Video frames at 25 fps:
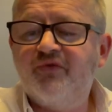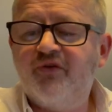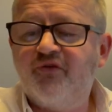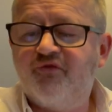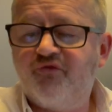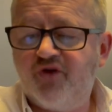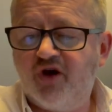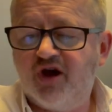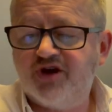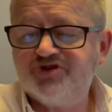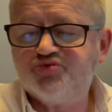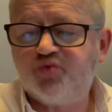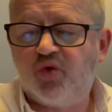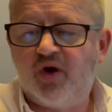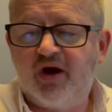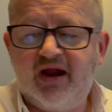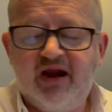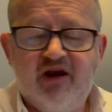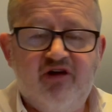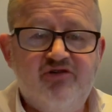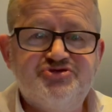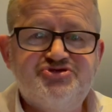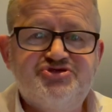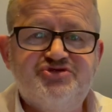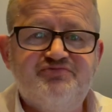the first one
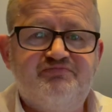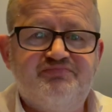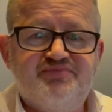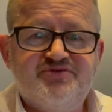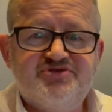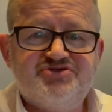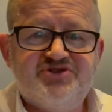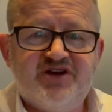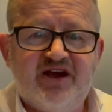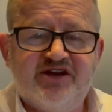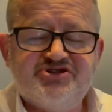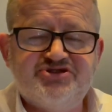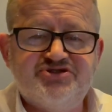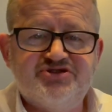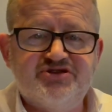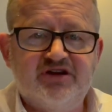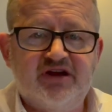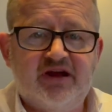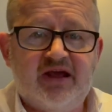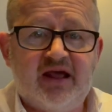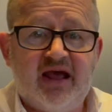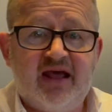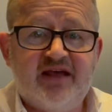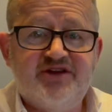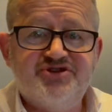here is a possession
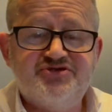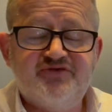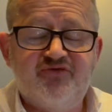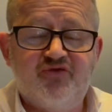case.